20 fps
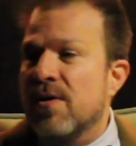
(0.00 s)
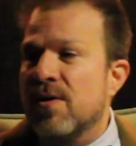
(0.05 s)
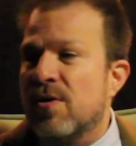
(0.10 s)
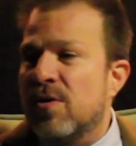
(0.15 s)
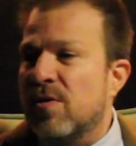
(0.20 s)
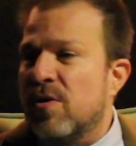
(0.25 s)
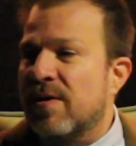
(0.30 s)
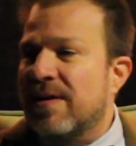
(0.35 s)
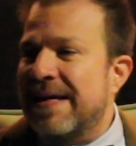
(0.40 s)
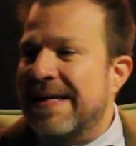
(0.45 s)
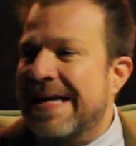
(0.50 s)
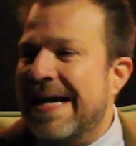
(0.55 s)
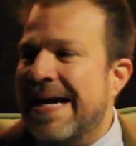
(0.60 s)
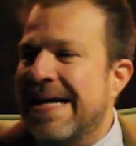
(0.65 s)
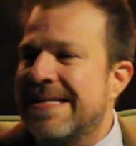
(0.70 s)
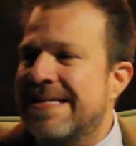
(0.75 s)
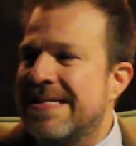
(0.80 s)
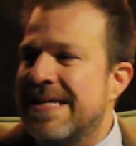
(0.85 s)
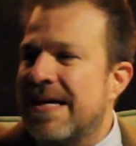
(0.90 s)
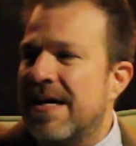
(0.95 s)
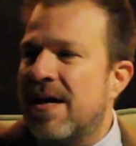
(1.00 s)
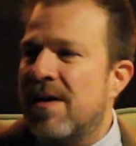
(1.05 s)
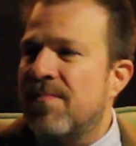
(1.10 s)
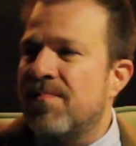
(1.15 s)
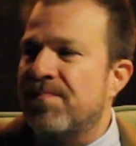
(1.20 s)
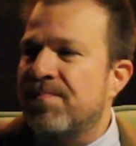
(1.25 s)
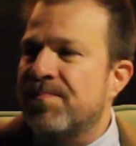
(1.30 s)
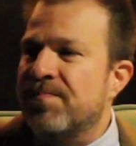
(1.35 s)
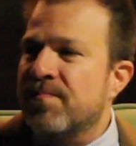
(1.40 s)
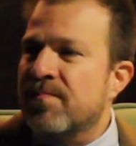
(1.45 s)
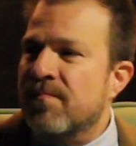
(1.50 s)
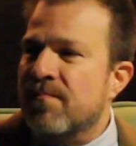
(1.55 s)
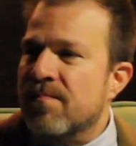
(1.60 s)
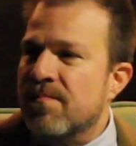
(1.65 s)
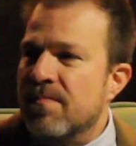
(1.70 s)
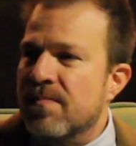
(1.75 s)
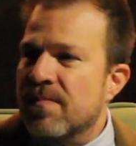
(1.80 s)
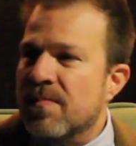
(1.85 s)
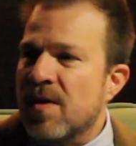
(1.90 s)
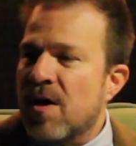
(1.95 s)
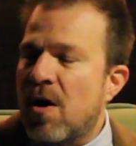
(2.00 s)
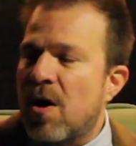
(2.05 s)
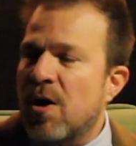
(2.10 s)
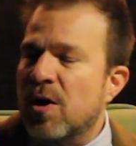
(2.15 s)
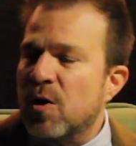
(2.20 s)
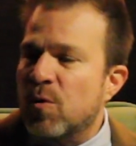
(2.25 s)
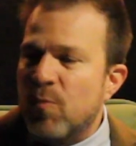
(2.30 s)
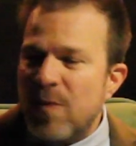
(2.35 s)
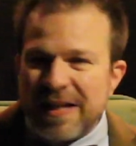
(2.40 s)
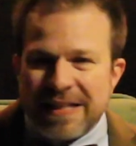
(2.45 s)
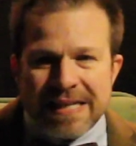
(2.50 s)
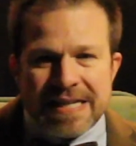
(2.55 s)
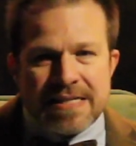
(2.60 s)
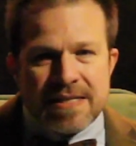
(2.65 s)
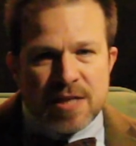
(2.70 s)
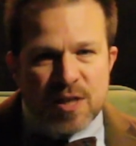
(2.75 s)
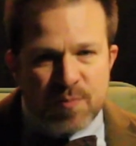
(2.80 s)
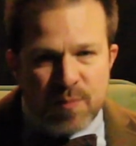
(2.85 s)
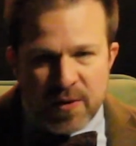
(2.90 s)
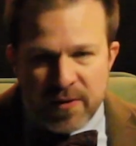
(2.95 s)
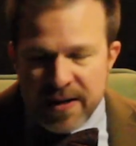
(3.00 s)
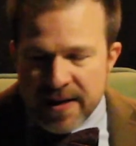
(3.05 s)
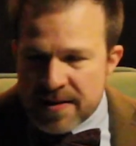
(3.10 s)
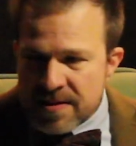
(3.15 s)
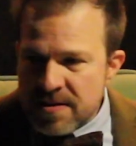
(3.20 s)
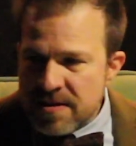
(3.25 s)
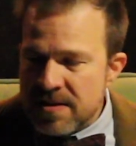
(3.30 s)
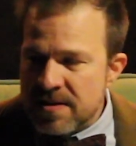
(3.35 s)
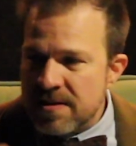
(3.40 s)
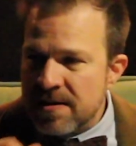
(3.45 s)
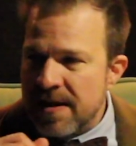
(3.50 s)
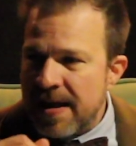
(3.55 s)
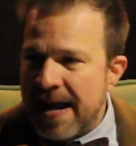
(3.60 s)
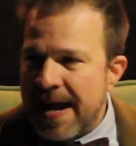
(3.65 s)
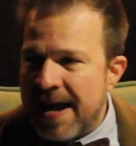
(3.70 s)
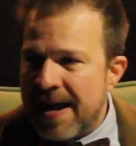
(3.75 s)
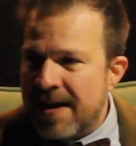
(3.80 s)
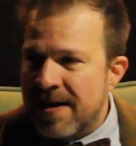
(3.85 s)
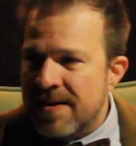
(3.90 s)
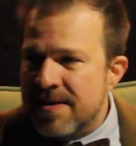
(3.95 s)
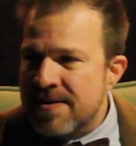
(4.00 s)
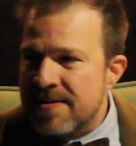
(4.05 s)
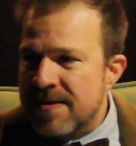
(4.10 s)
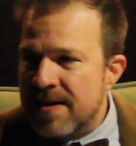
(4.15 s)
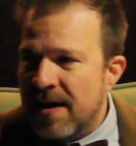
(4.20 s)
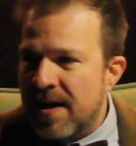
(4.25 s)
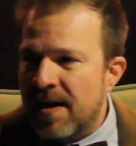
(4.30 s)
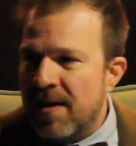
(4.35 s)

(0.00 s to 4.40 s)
You're looking at Harlan Wheatley's experience, and